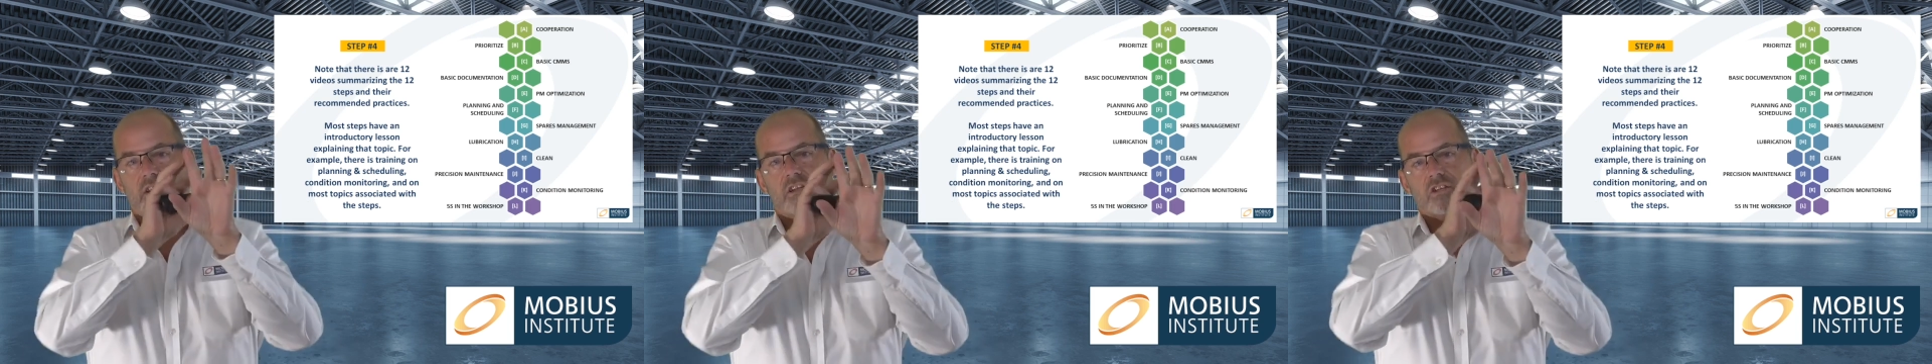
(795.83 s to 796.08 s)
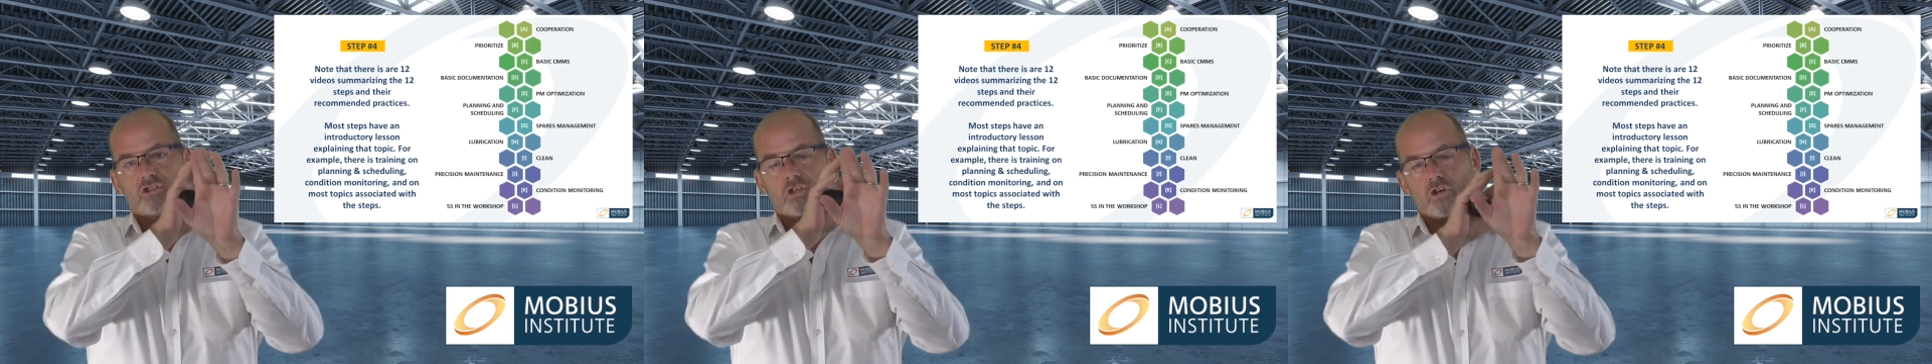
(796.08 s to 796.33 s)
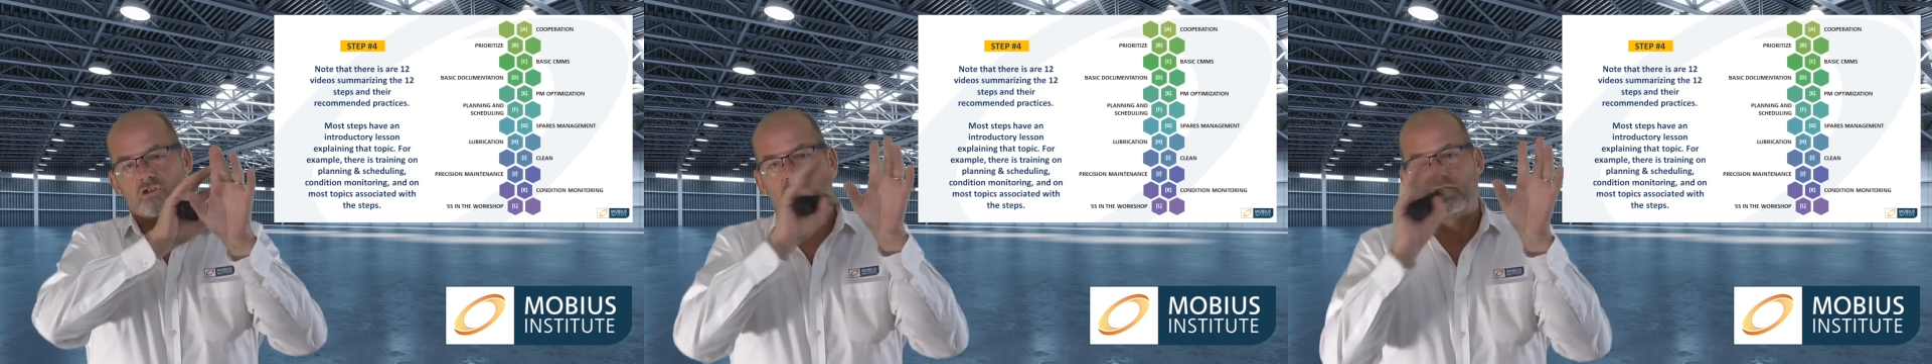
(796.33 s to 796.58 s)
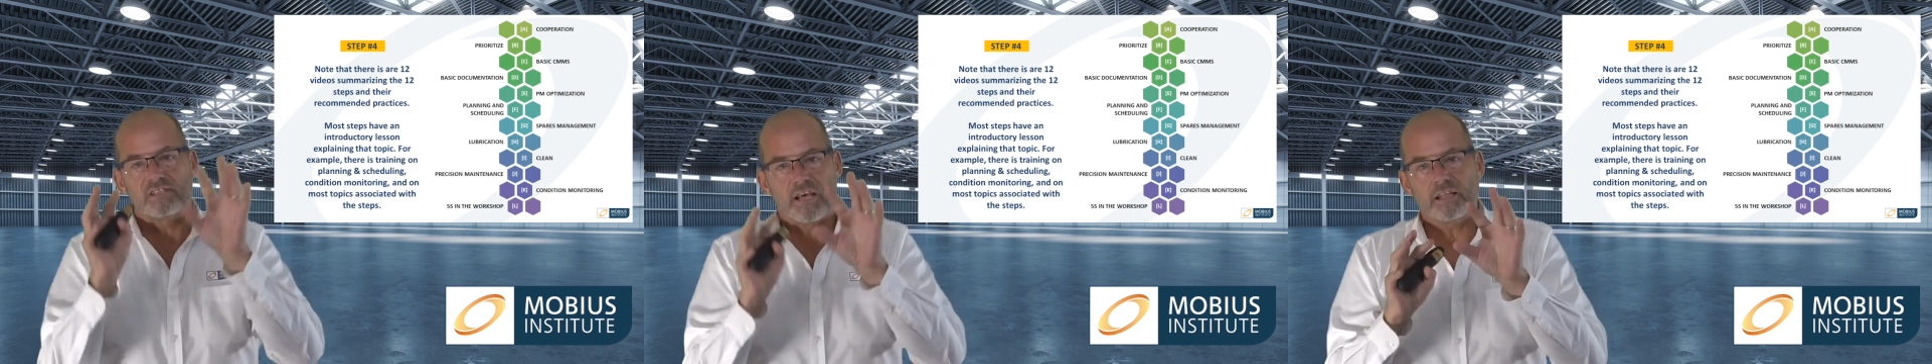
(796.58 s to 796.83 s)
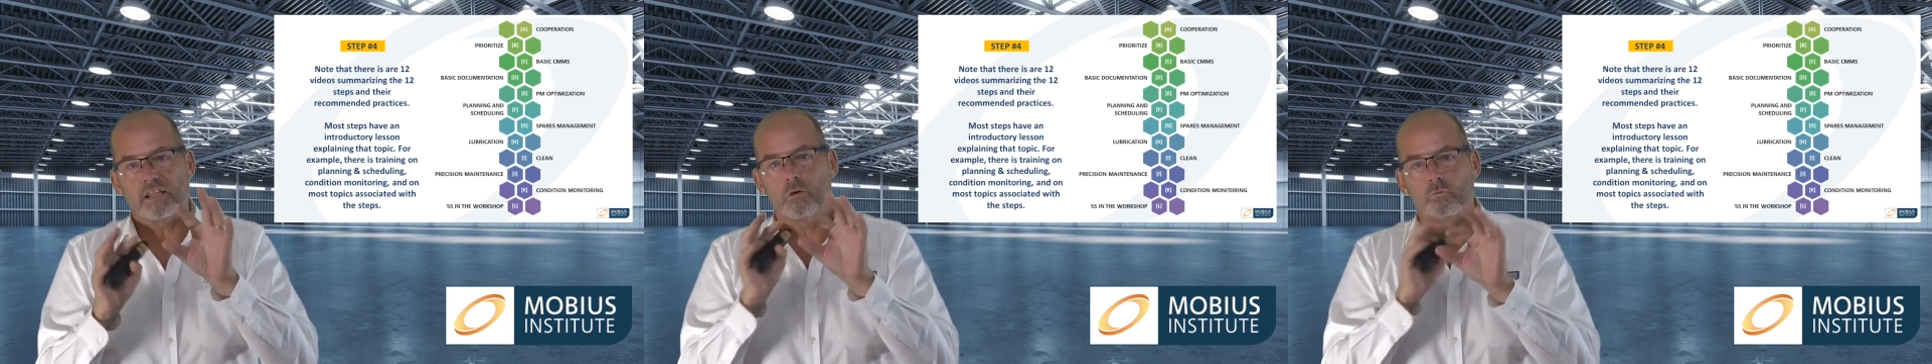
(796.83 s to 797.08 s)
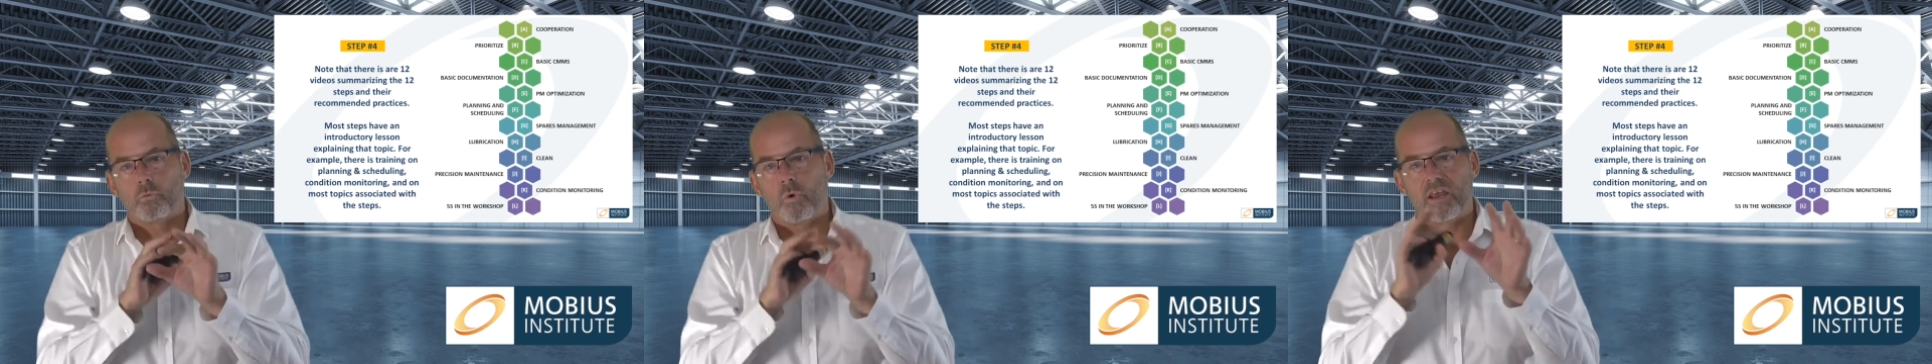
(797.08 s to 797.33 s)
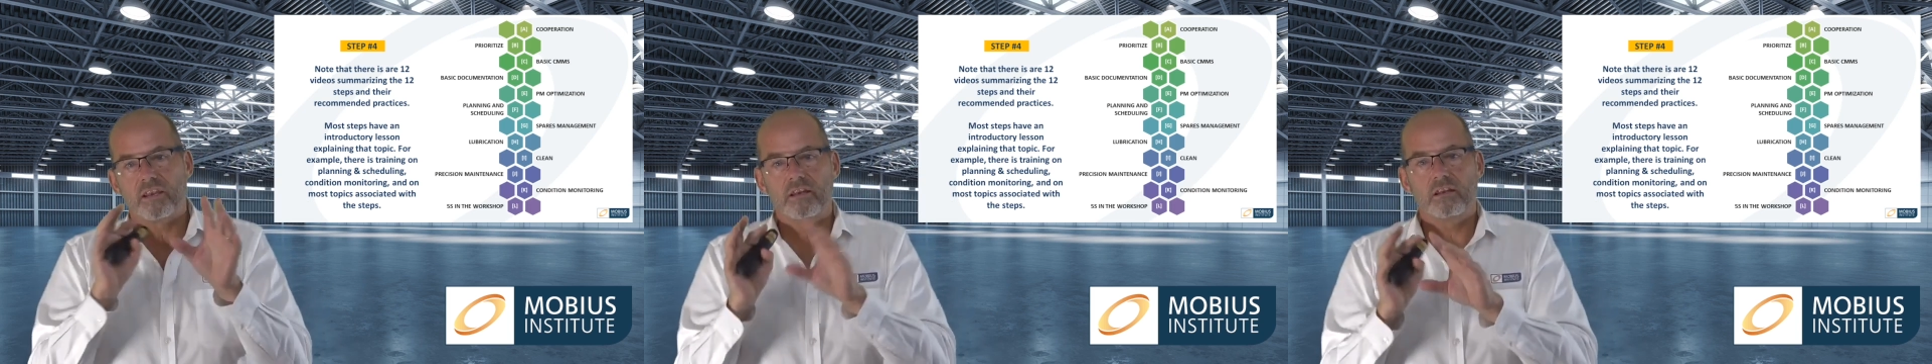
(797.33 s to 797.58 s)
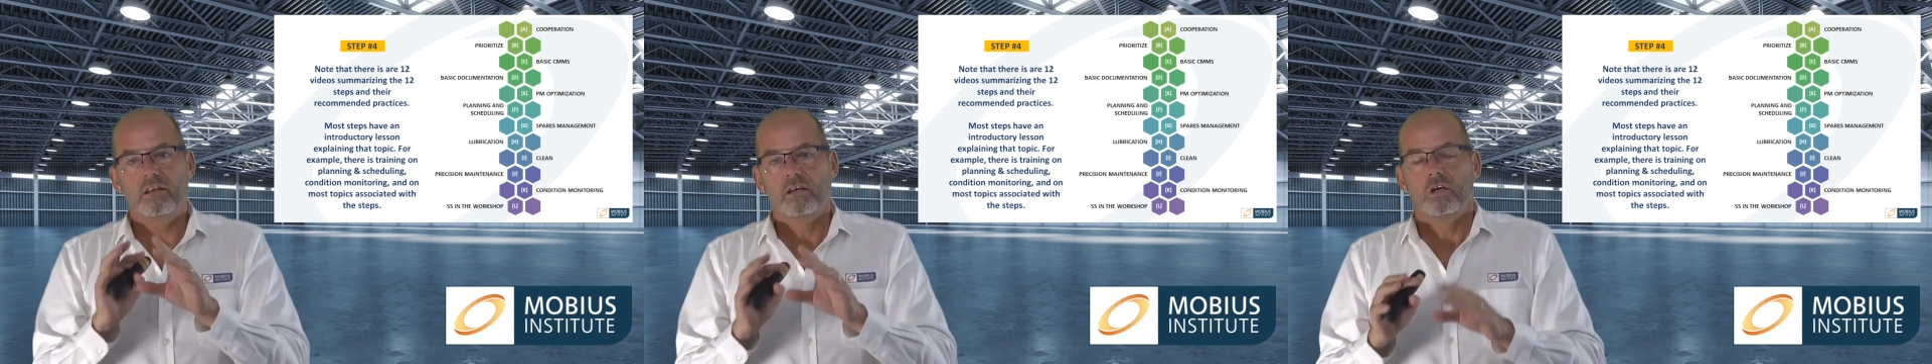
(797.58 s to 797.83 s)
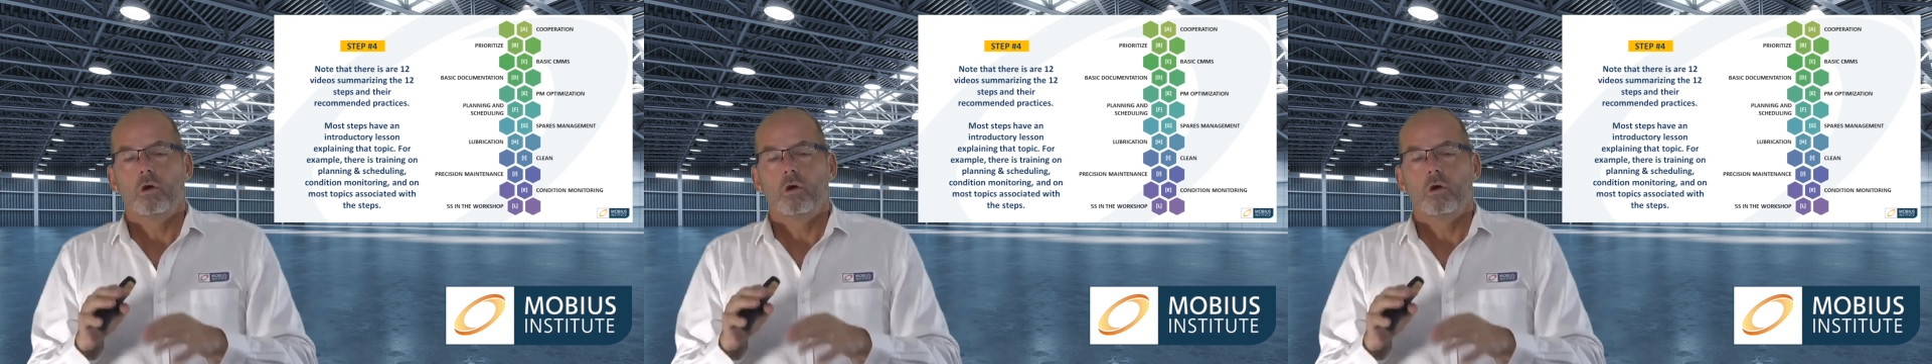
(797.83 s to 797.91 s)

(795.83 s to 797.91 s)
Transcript: that shows you exactly when